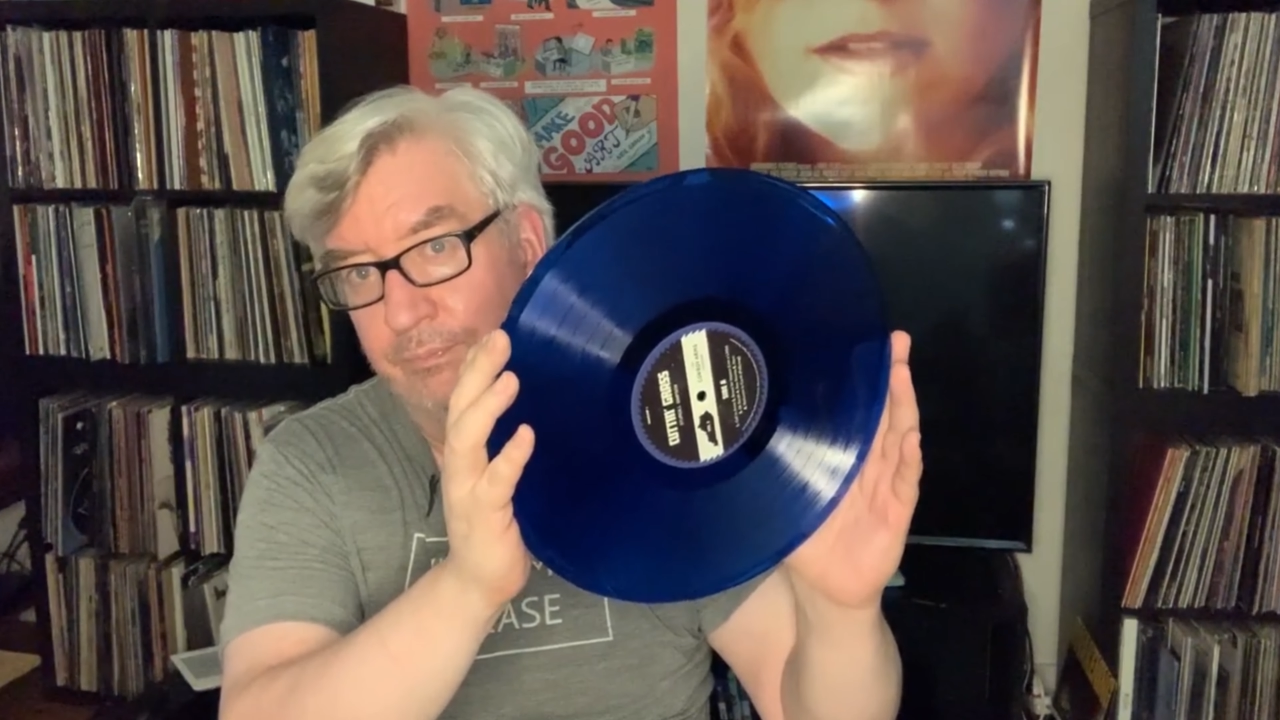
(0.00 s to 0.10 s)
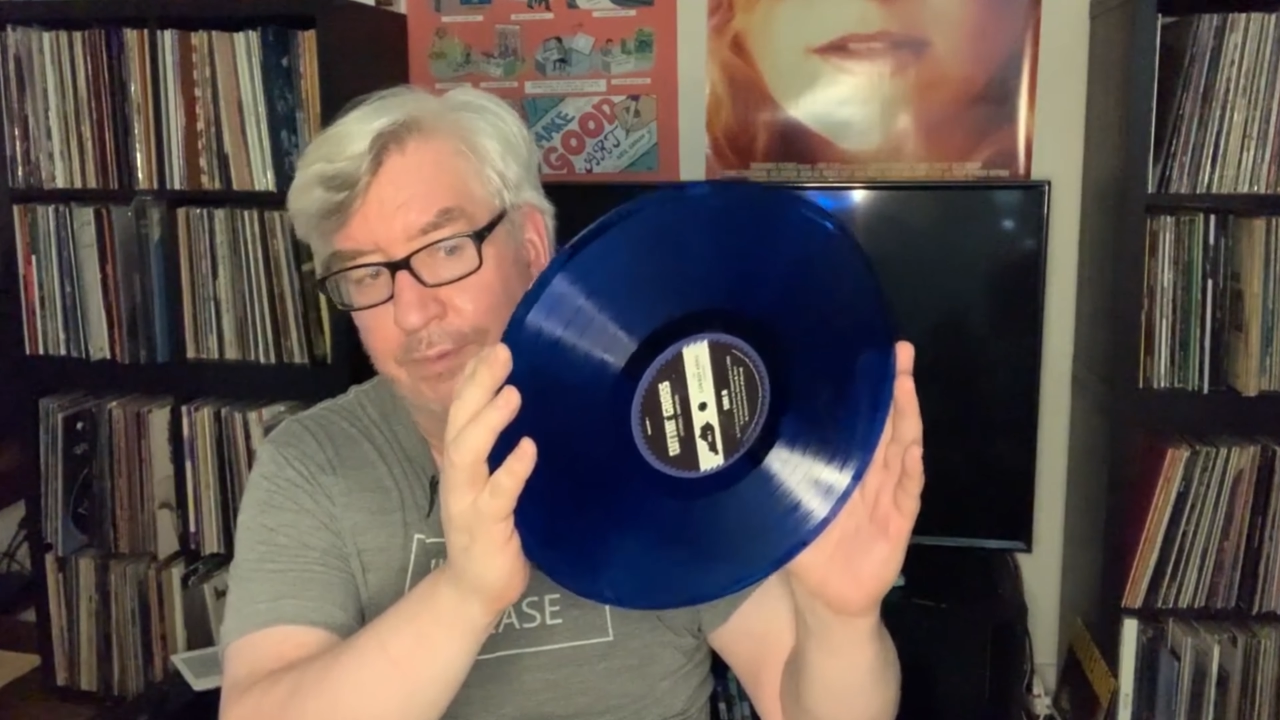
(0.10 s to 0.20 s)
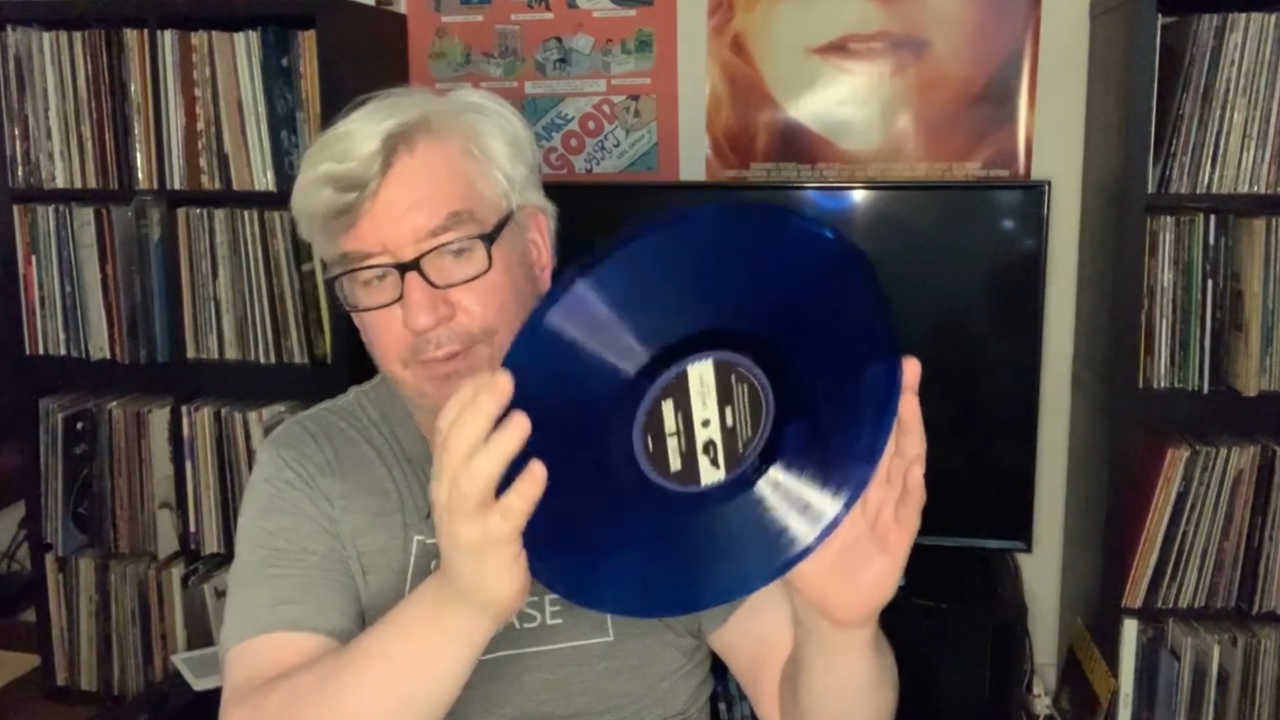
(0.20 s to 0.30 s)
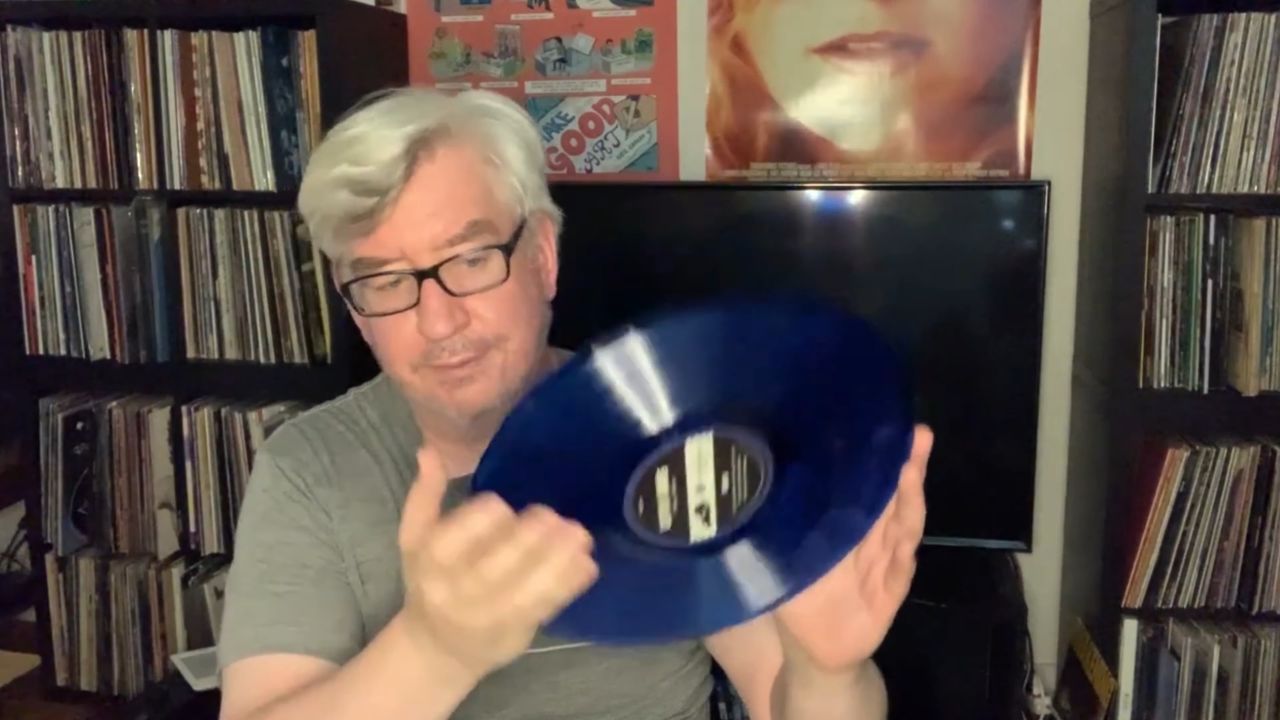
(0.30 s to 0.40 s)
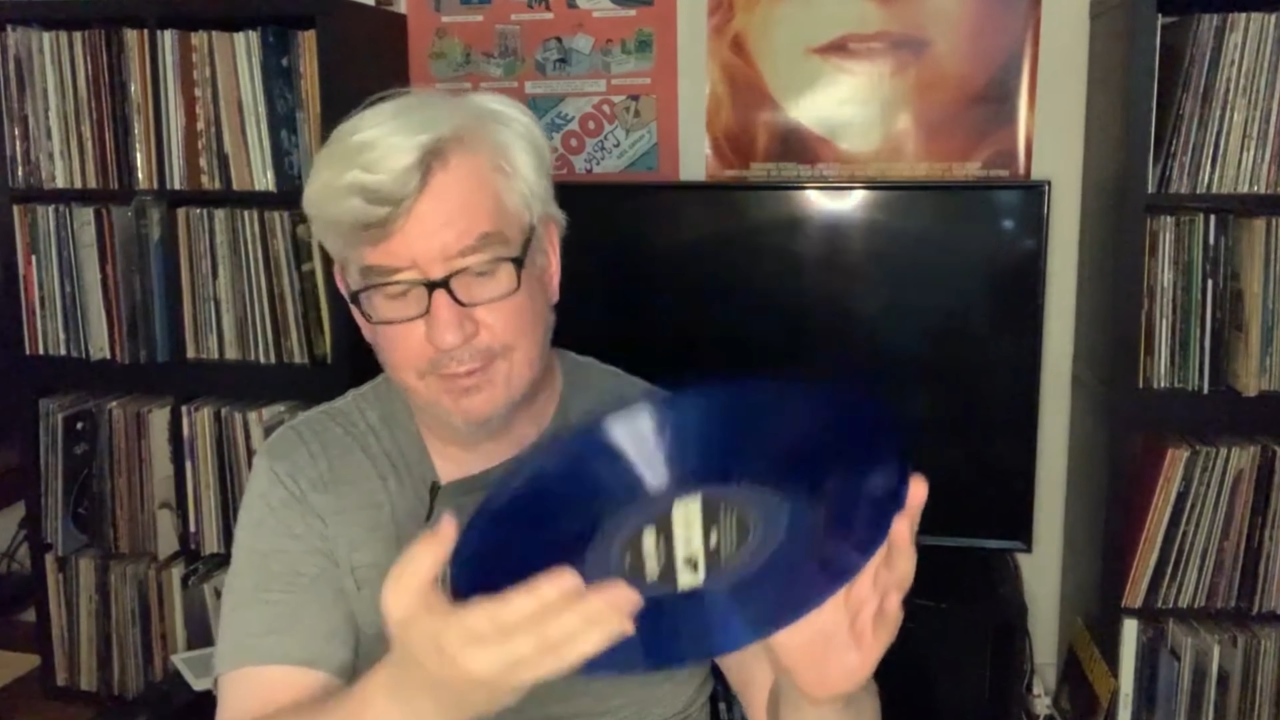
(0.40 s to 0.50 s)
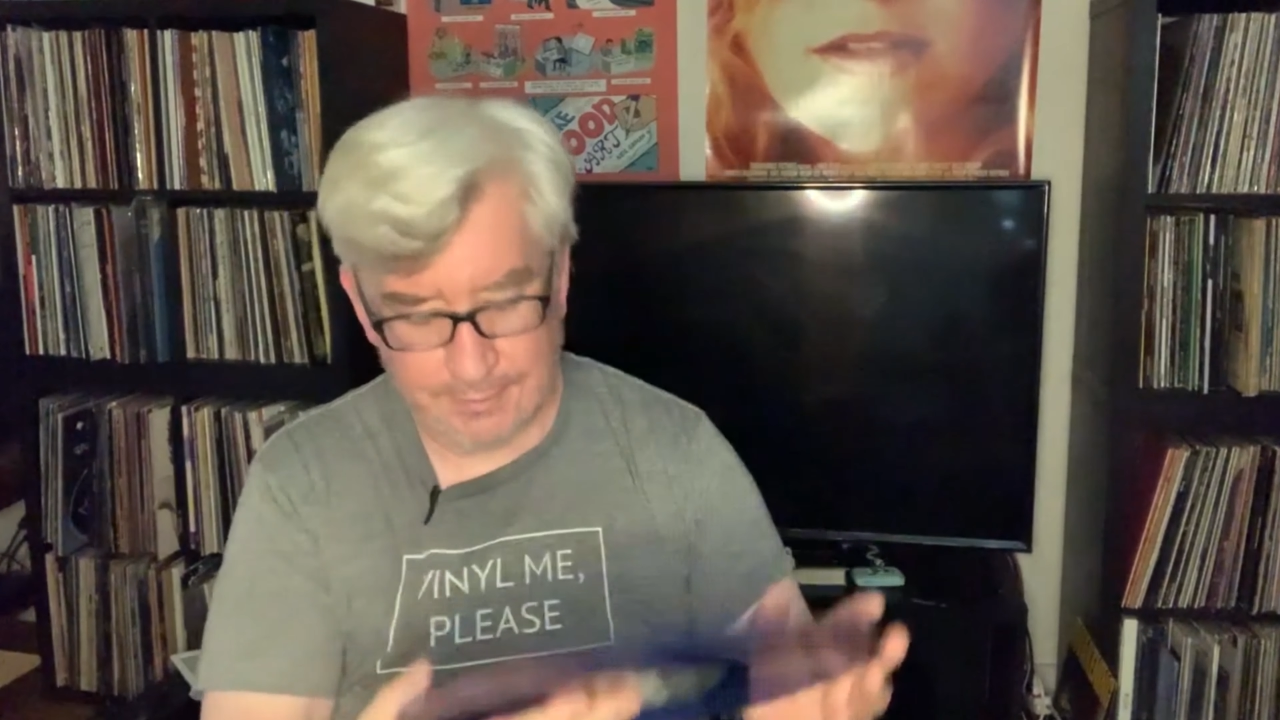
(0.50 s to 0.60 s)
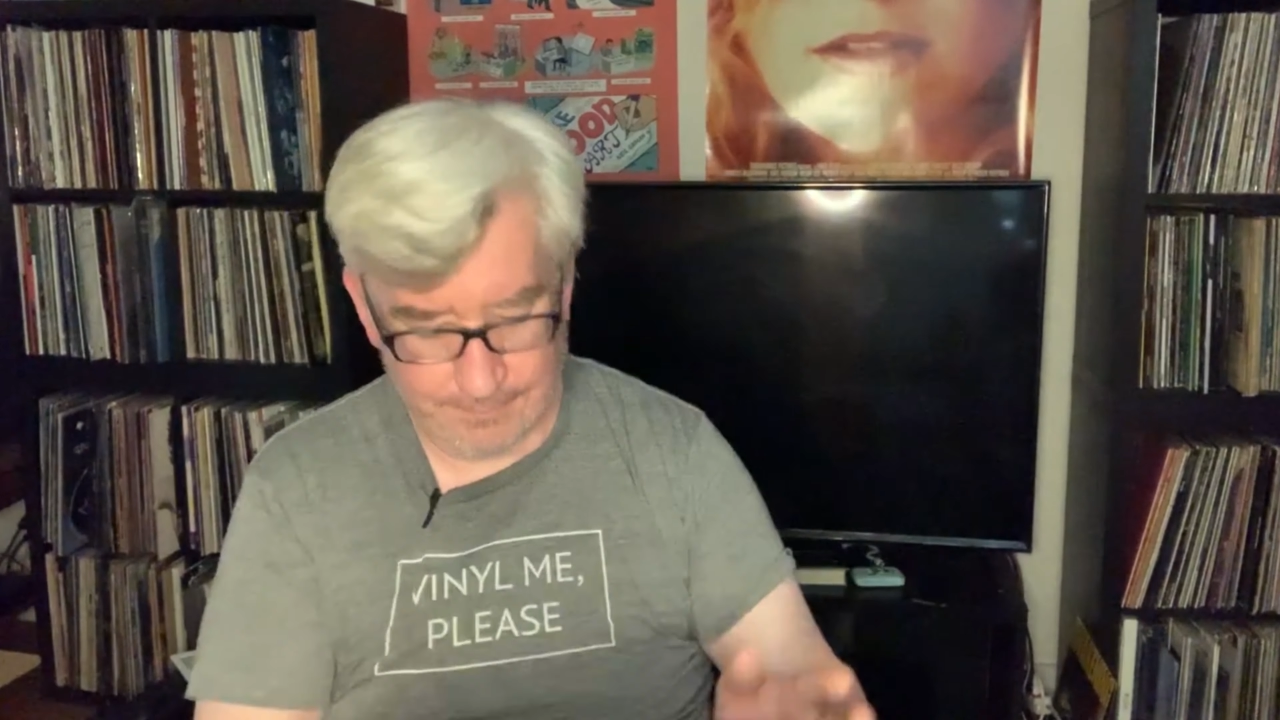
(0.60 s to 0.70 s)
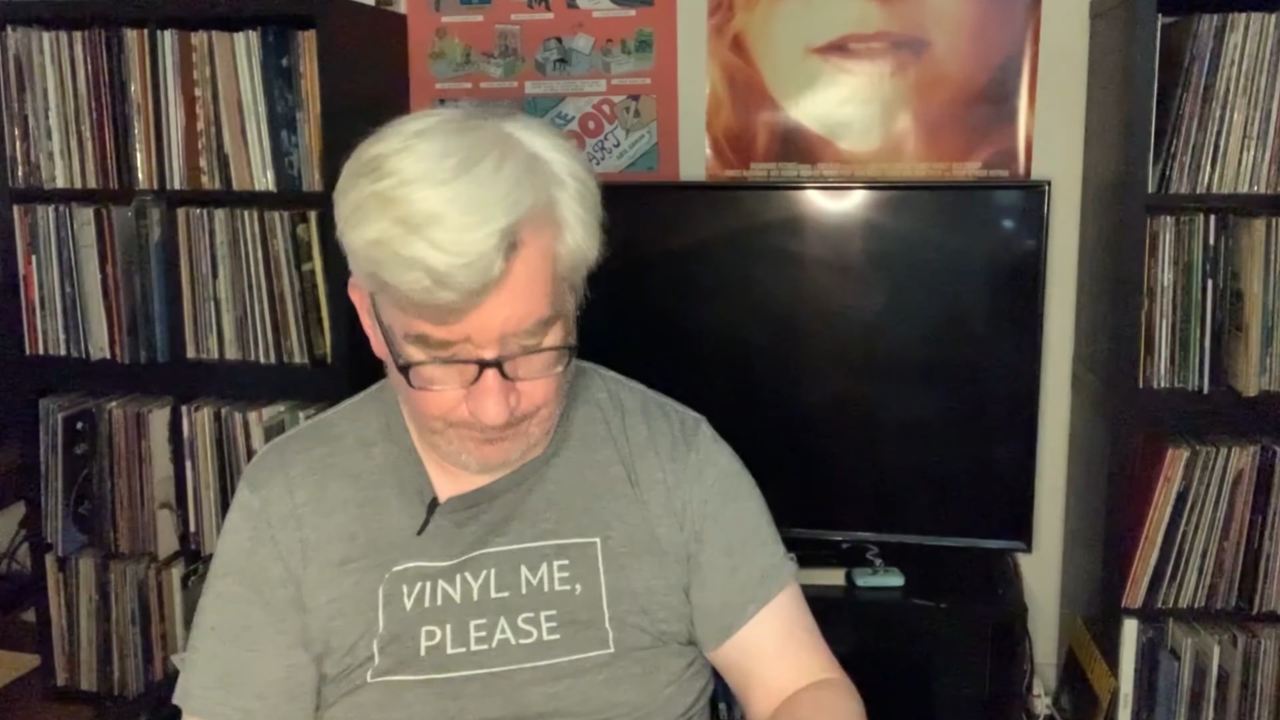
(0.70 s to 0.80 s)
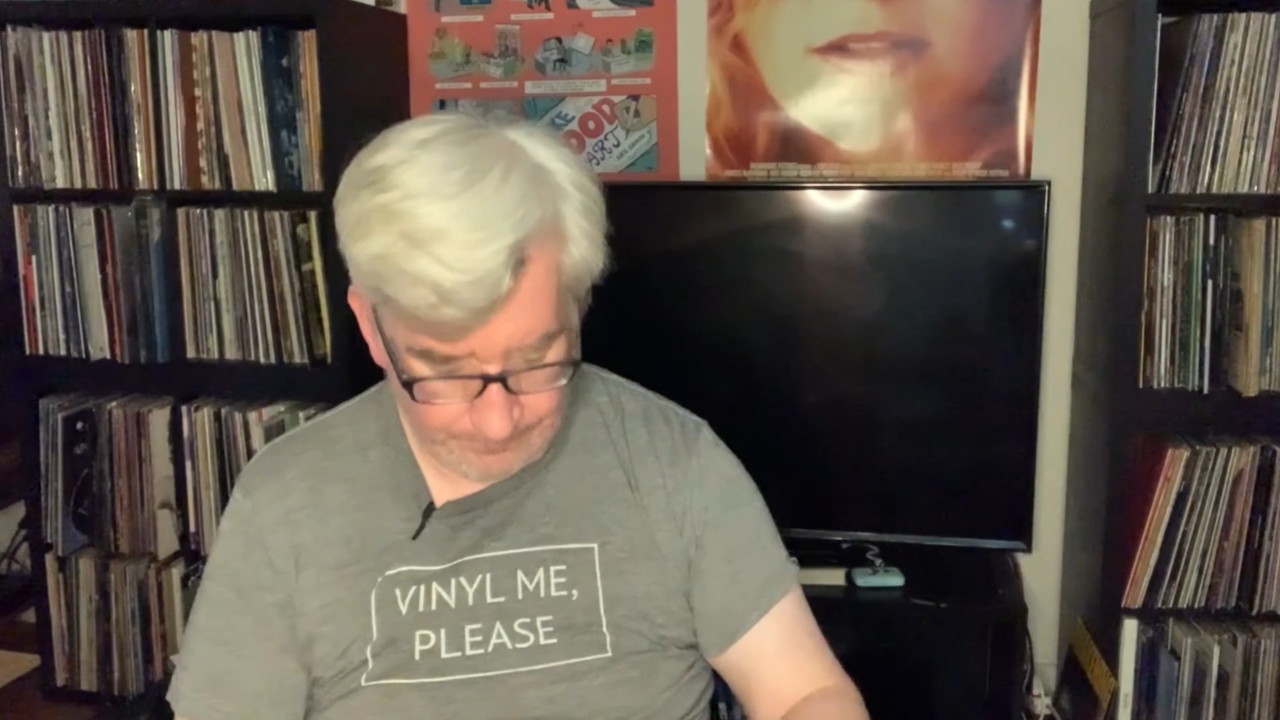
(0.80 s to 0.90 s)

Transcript: That's that.